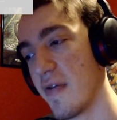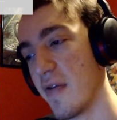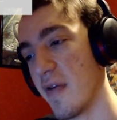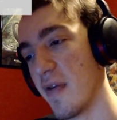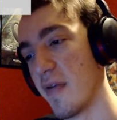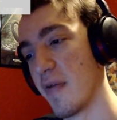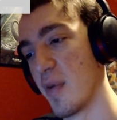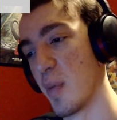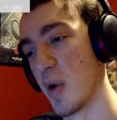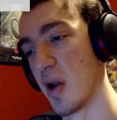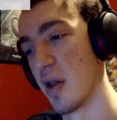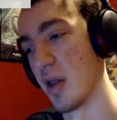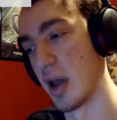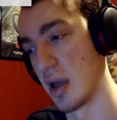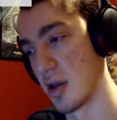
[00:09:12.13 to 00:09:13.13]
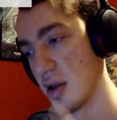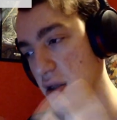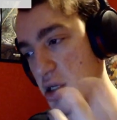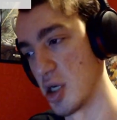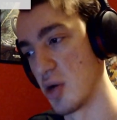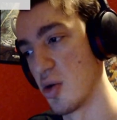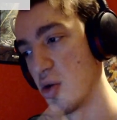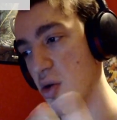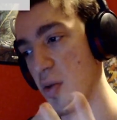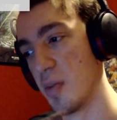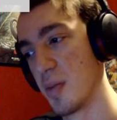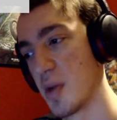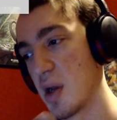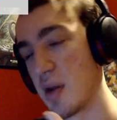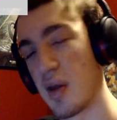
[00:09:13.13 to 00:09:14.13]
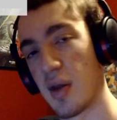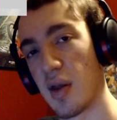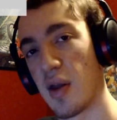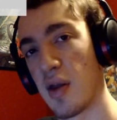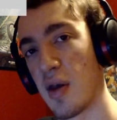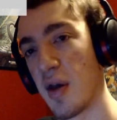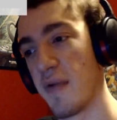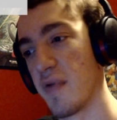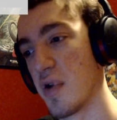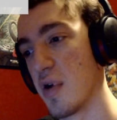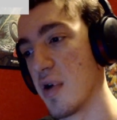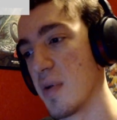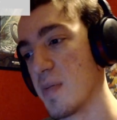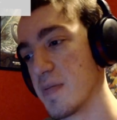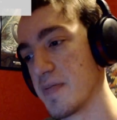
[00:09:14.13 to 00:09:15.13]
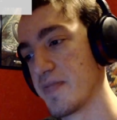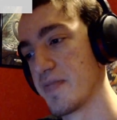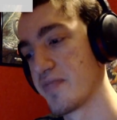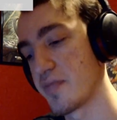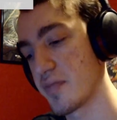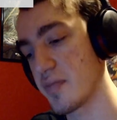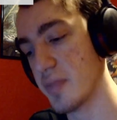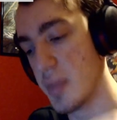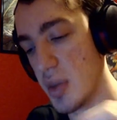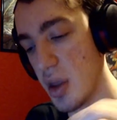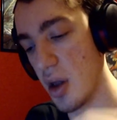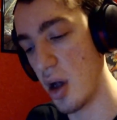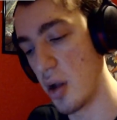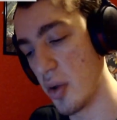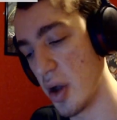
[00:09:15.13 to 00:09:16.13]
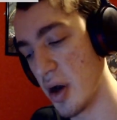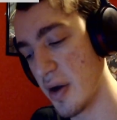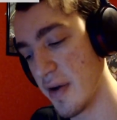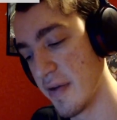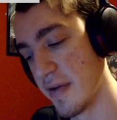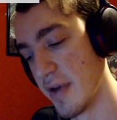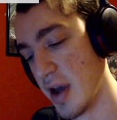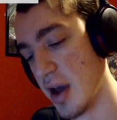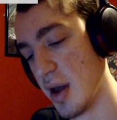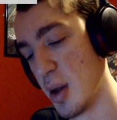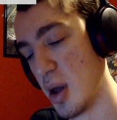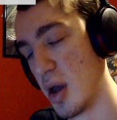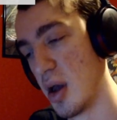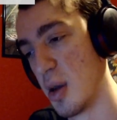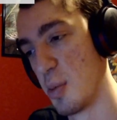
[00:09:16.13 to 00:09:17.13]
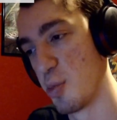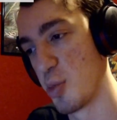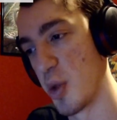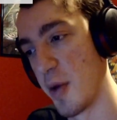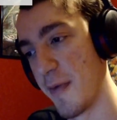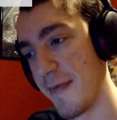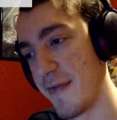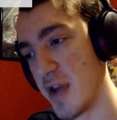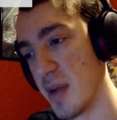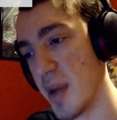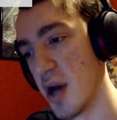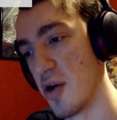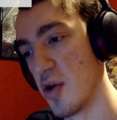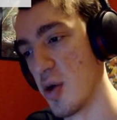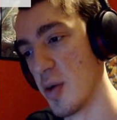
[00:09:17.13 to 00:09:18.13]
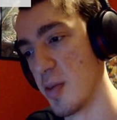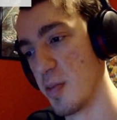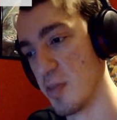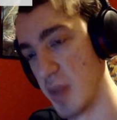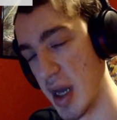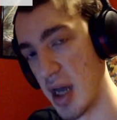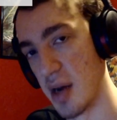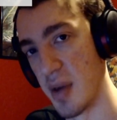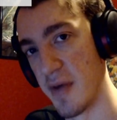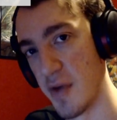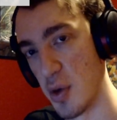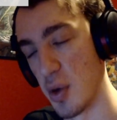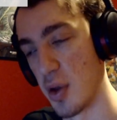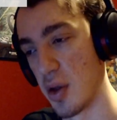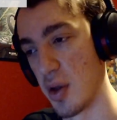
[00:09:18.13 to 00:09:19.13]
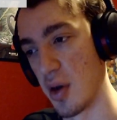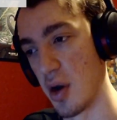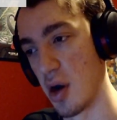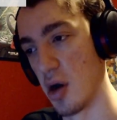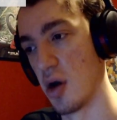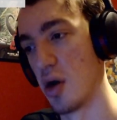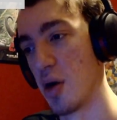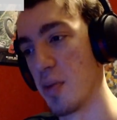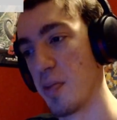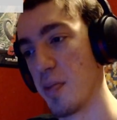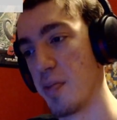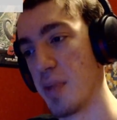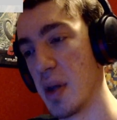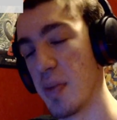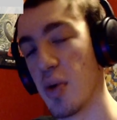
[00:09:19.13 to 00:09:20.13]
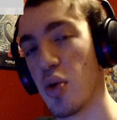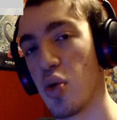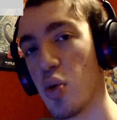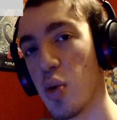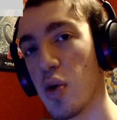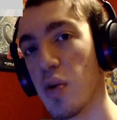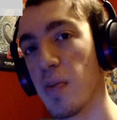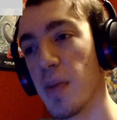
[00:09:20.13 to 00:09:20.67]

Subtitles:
from like the general consensus I've learned, a lot of female anime viewers are people who will